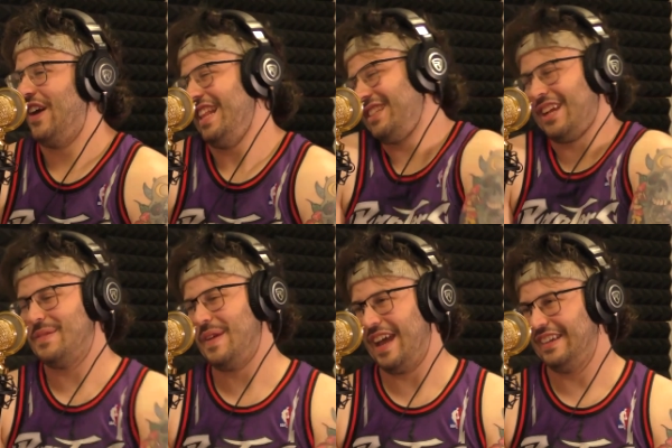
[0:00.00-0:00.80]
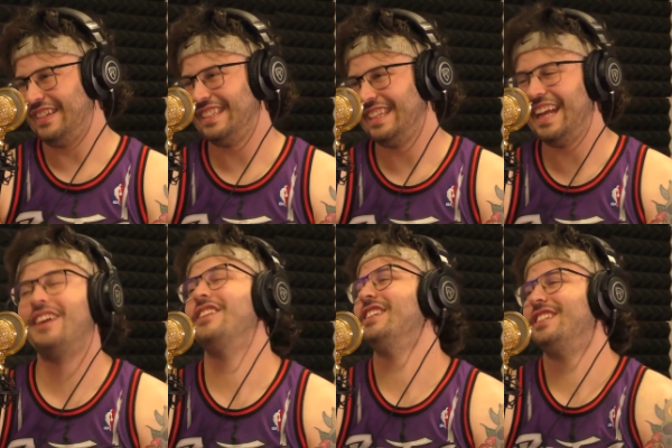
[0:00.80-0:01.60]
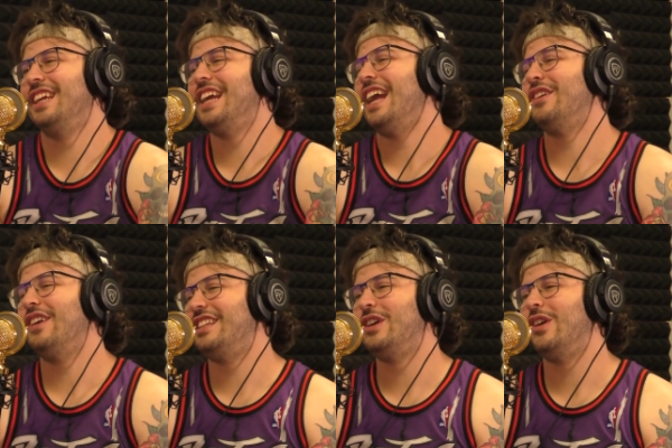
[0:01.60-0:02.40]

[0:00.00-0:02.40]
that's all that matters. I was gonna say you got a great. But I now.